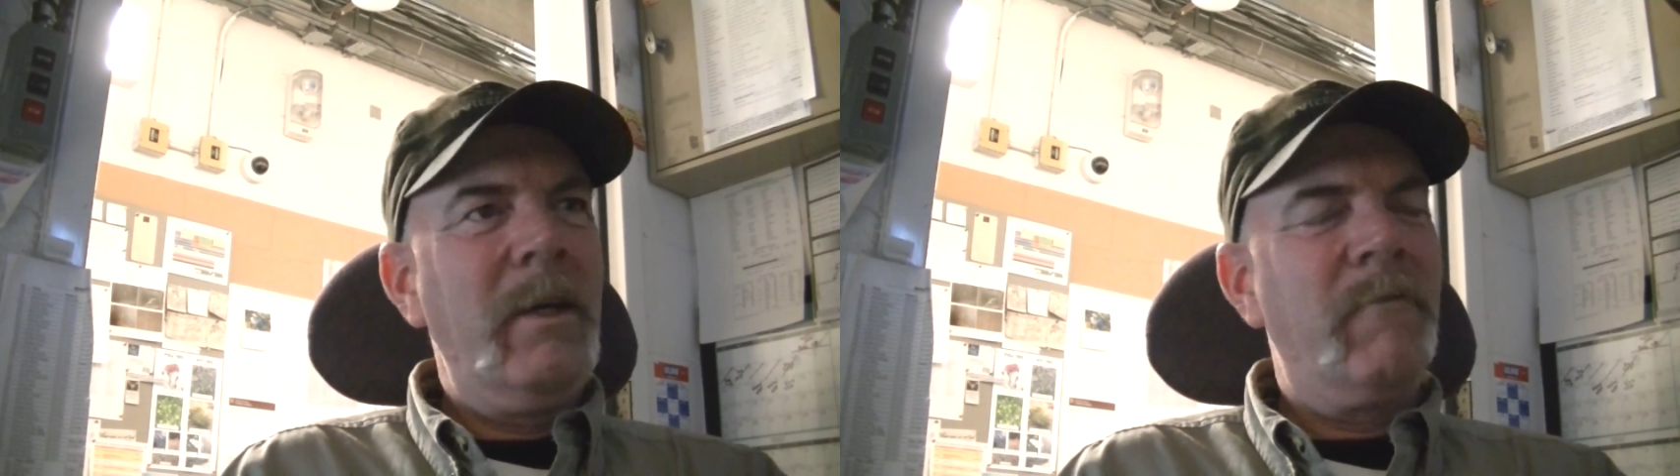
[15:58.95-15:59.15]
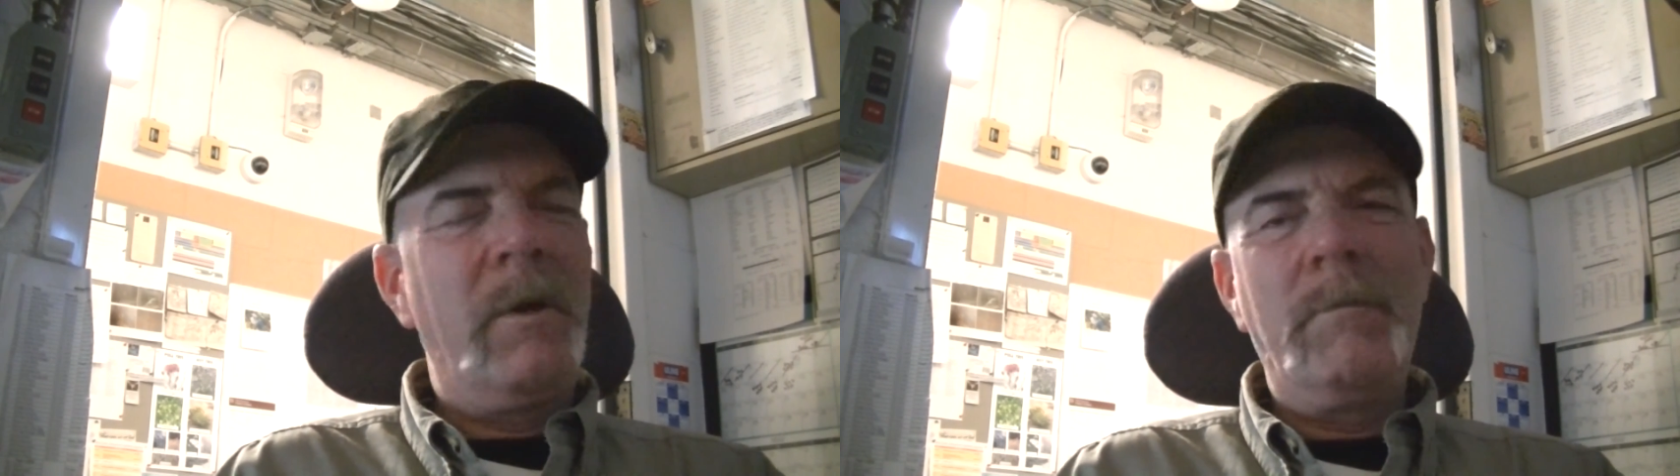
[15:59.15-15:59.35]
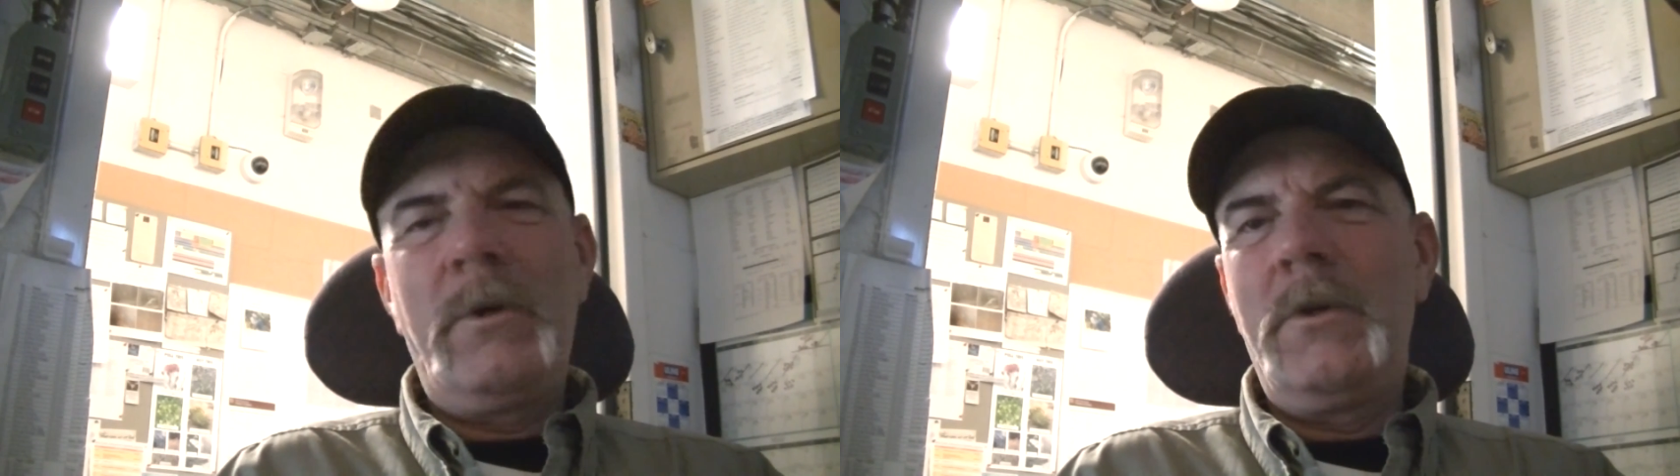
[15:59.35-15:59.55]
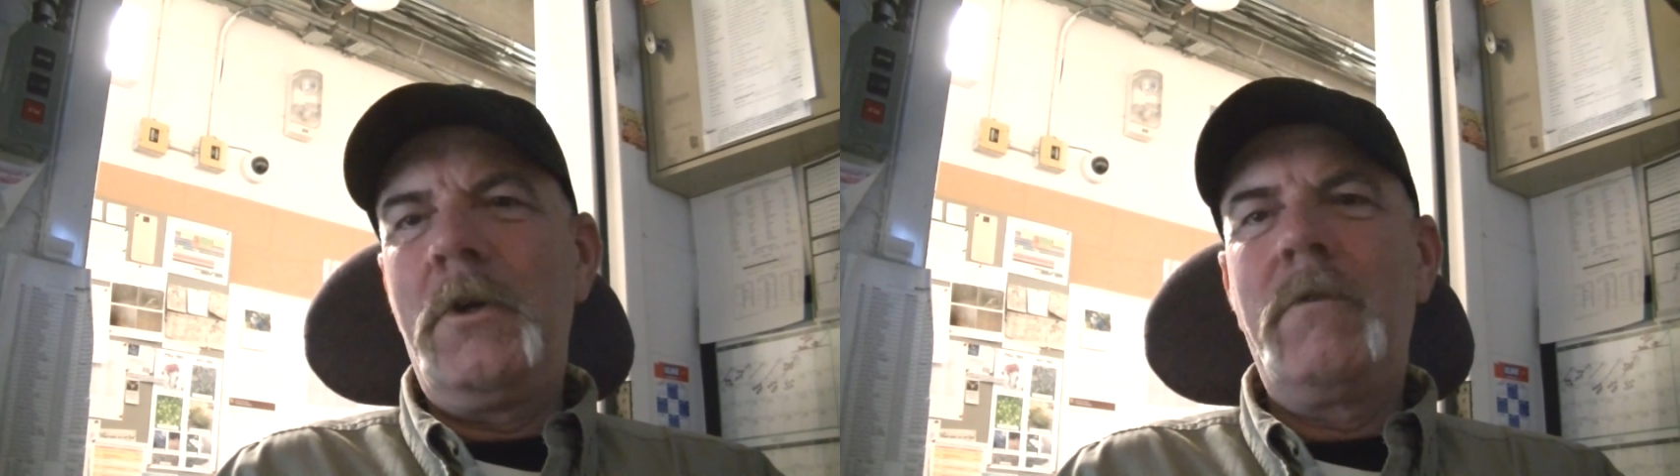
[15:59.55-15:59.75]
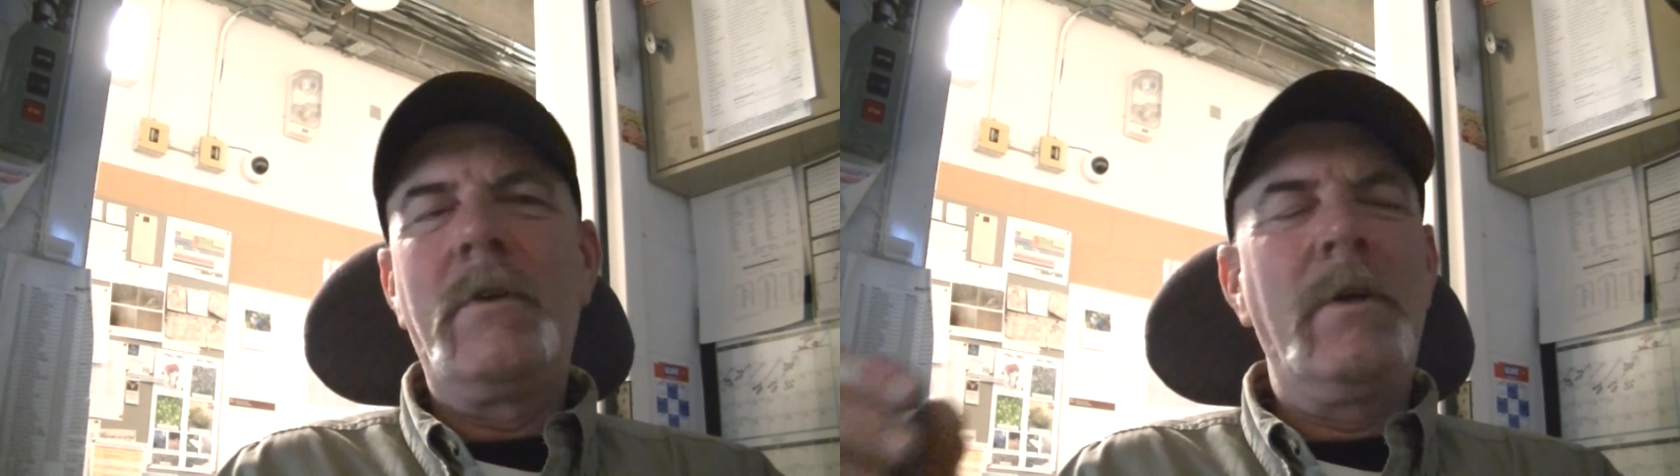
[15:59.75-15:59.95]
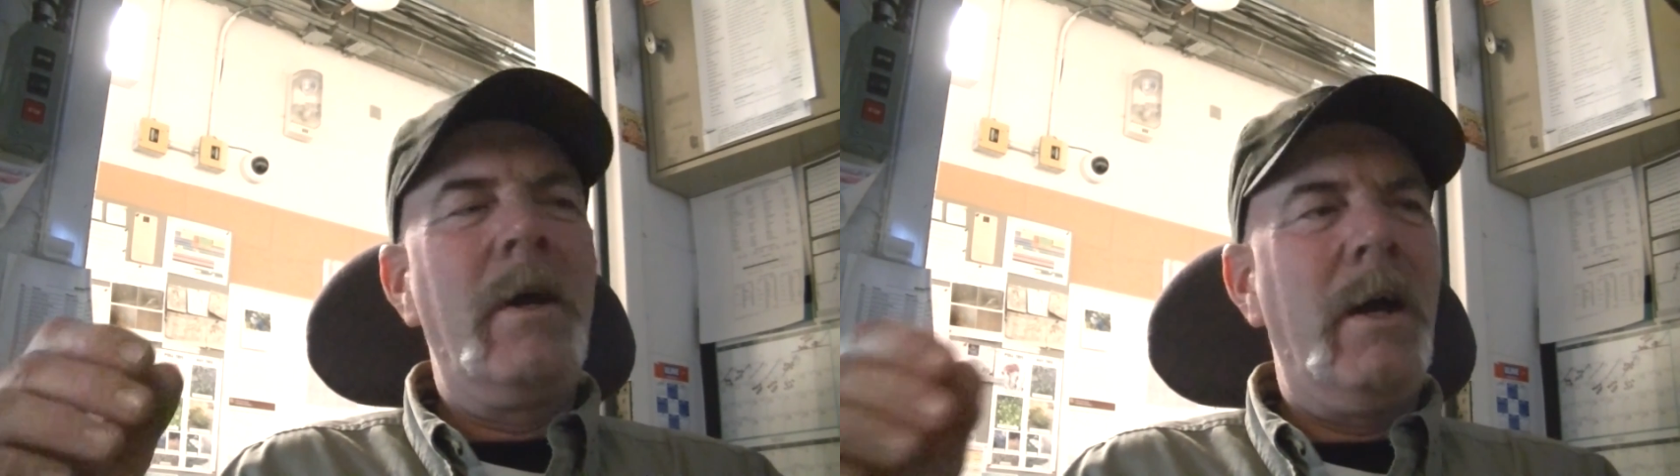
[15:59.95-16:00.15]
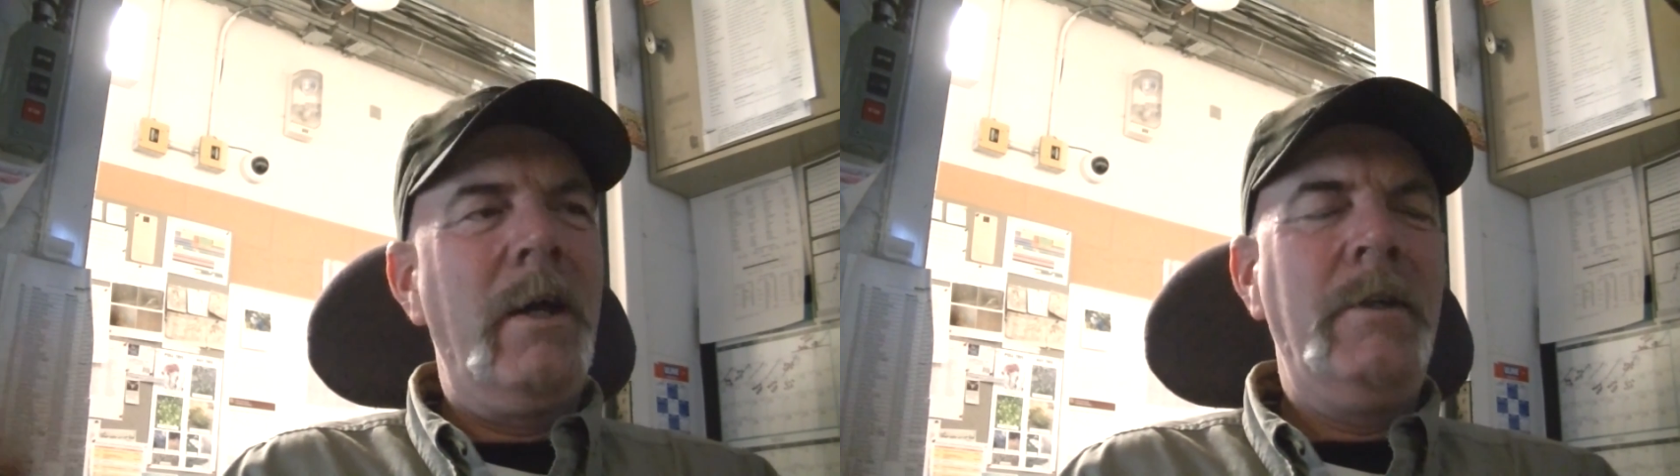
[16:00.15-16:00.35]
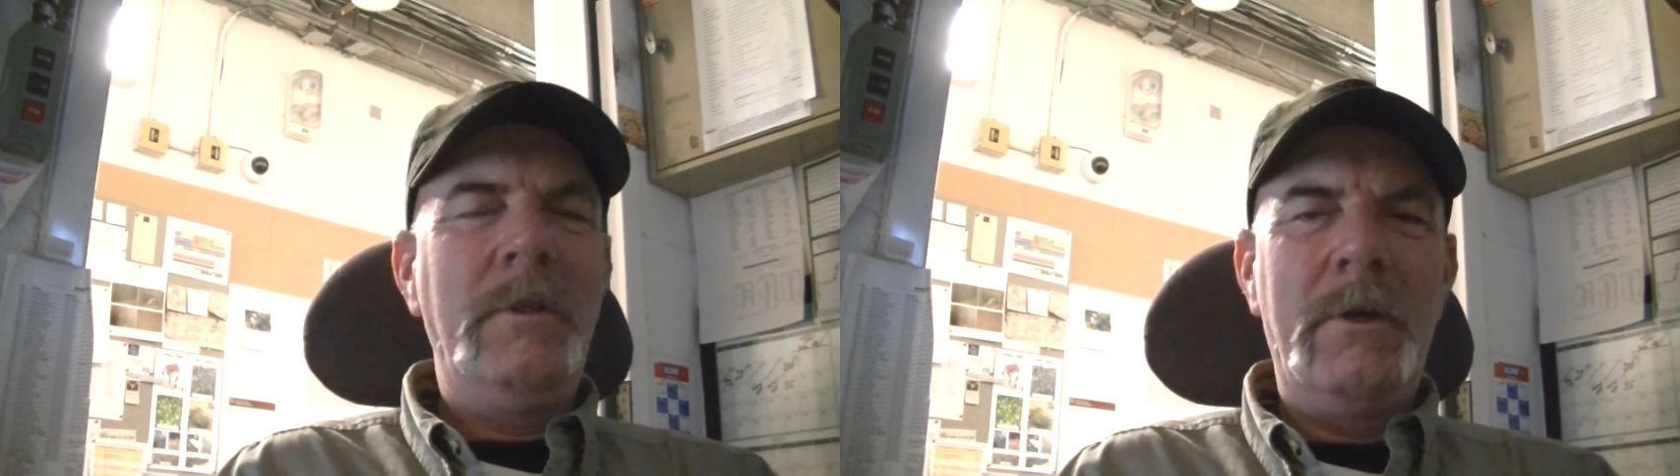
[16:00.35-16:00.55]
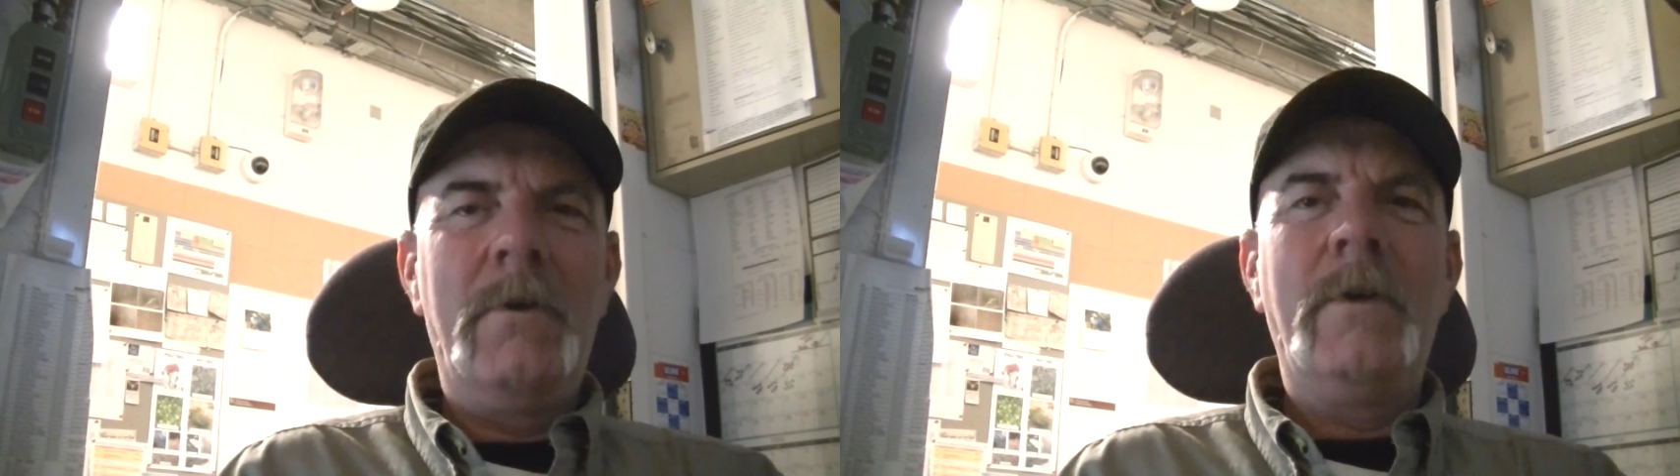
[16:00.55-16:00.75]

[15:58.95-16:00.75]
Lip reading: If I'm pulled over, I know